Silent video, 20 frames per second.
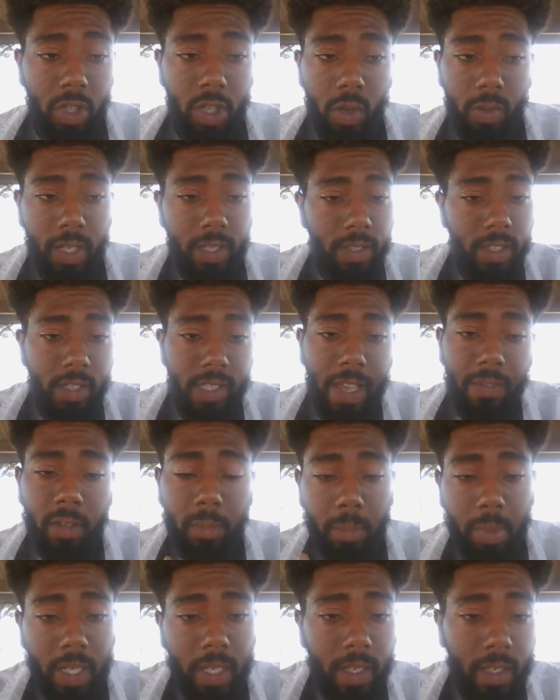You know, it doesn't just have
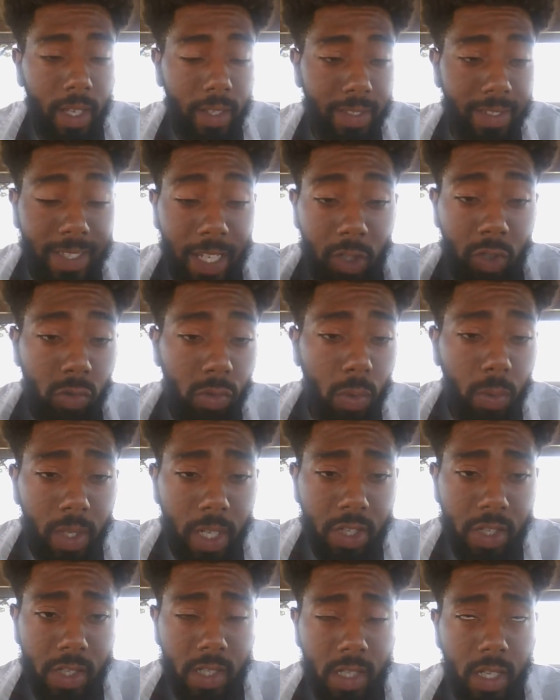to be like sexual
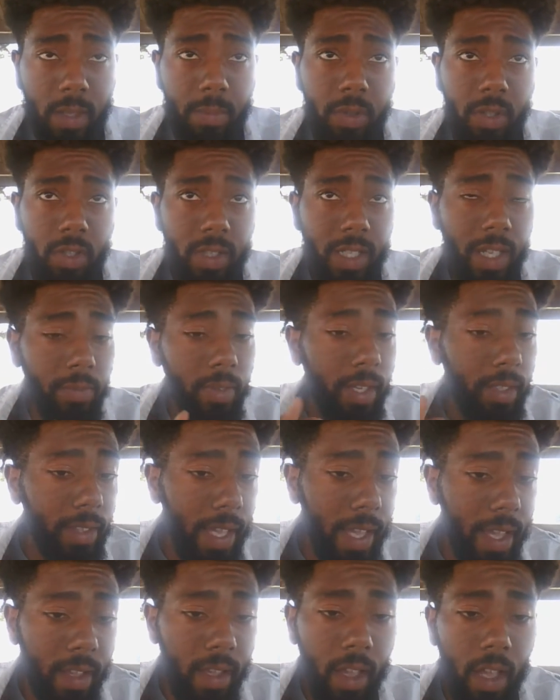relationships and stuff like
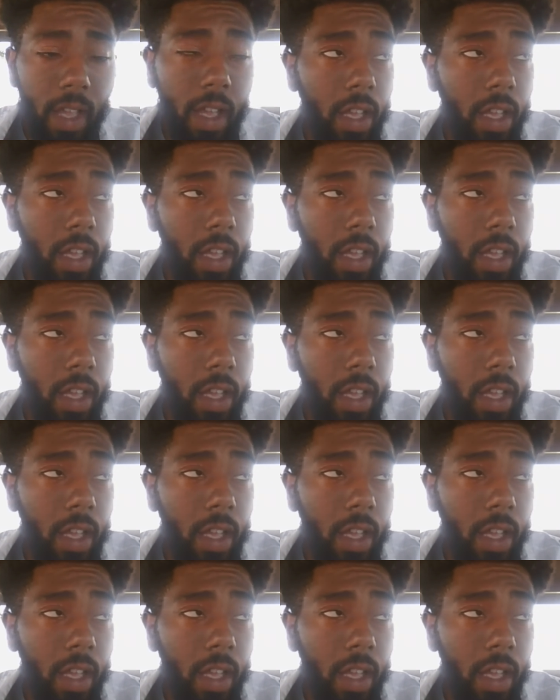that.